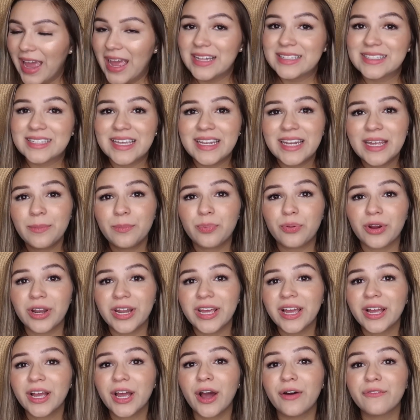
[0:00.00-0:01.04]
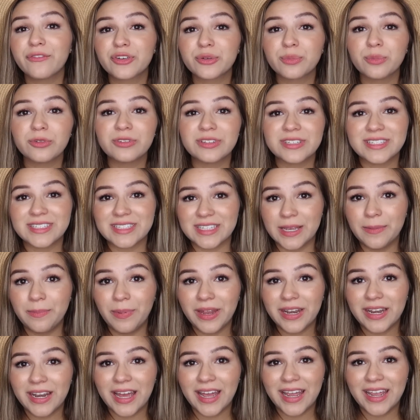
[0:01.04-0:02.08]
It's getting pretty uncomfortable to sleep
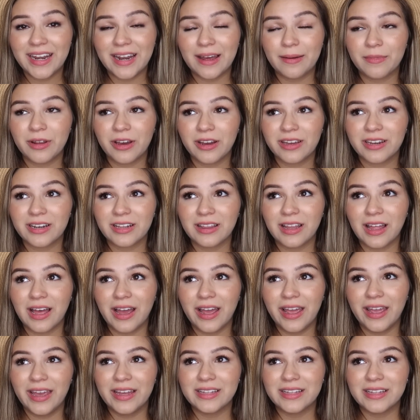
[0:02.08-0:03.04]
at night, I'm not gonna lie.